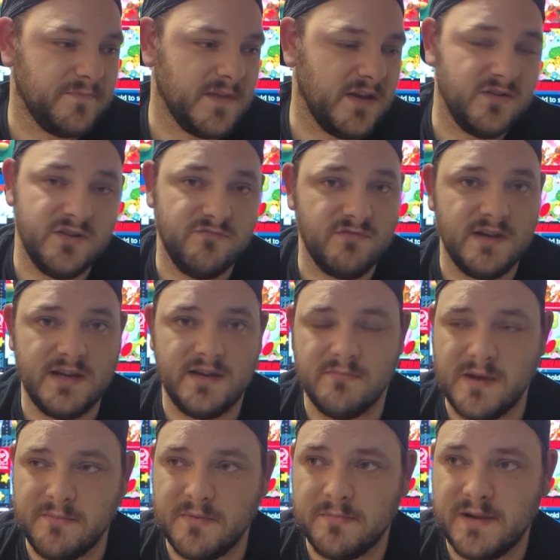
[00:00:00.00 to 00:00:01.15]
I only really
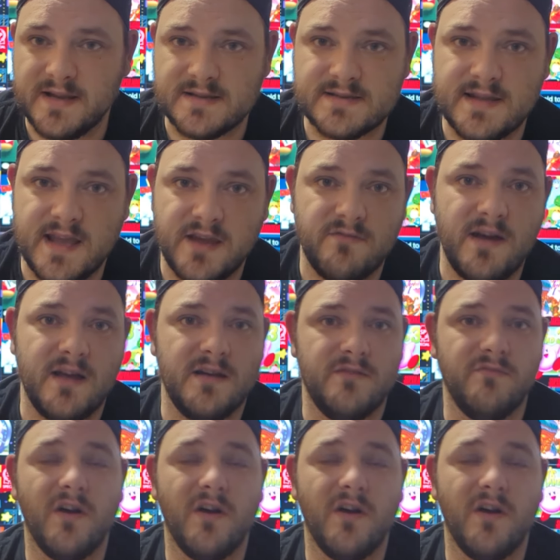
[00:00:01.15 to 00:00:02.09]
remember playing Snake, Rattle and